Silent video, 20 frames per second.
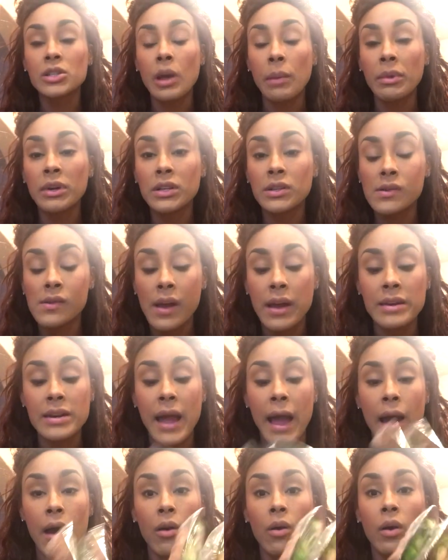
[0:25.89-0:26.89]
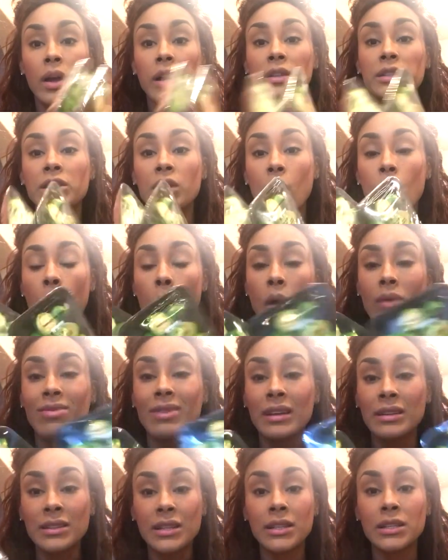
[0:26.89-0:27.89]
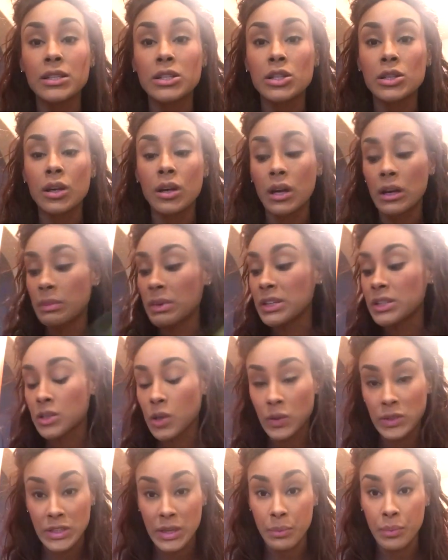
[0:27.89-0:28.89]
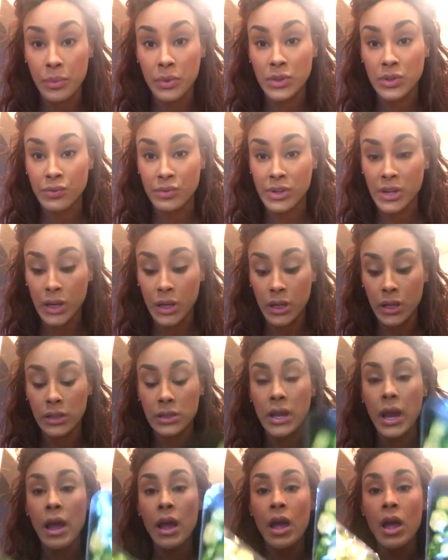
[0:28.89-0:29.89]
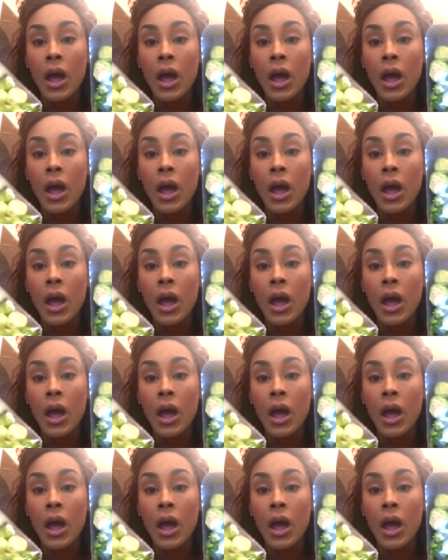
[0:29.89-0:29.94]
So I'm gonna do that now. So this is gonna be so simple, it's ridiculous.